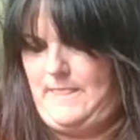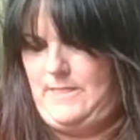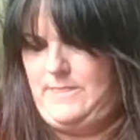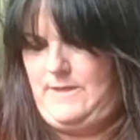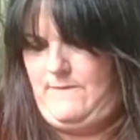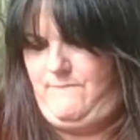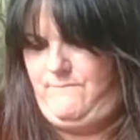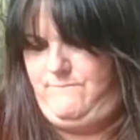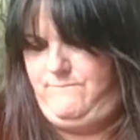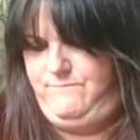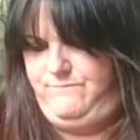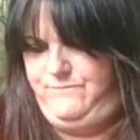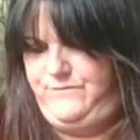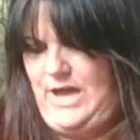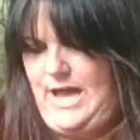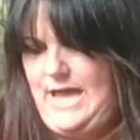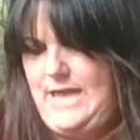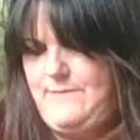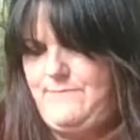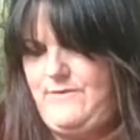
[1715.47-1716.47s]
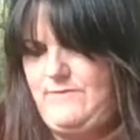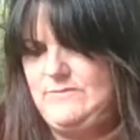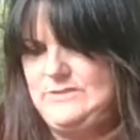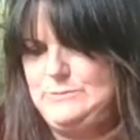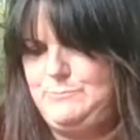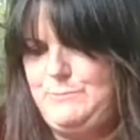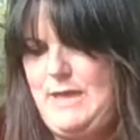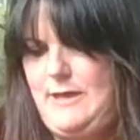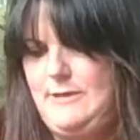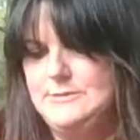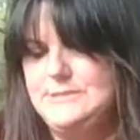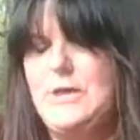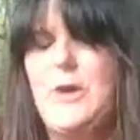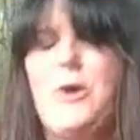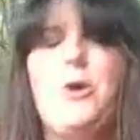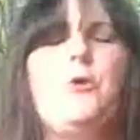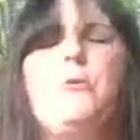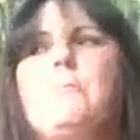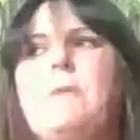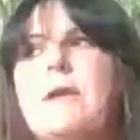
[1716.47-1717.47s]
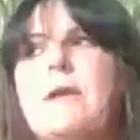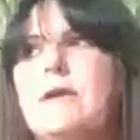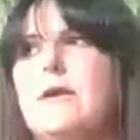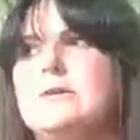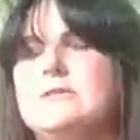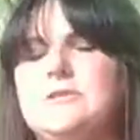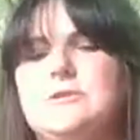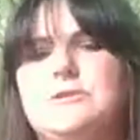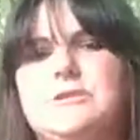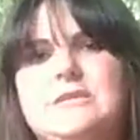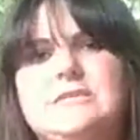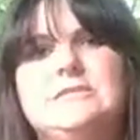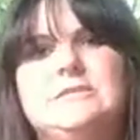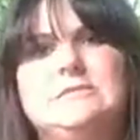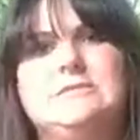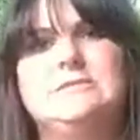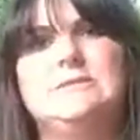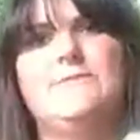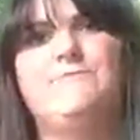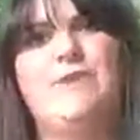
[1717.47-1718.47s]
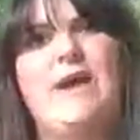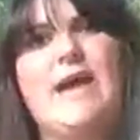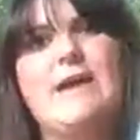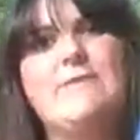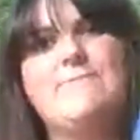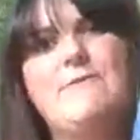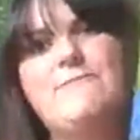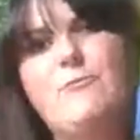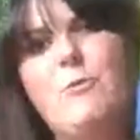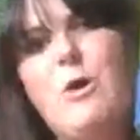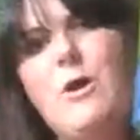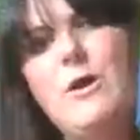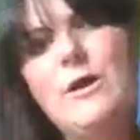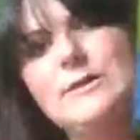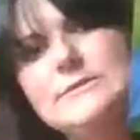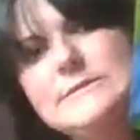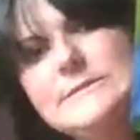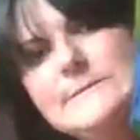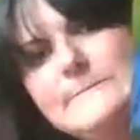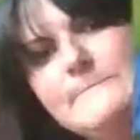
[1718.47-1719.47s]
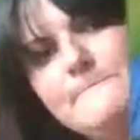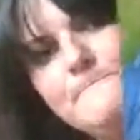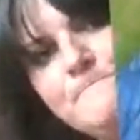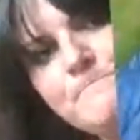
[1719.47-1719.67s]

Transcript: The Five of Spells. Oh my God. So this is the Five of Wands.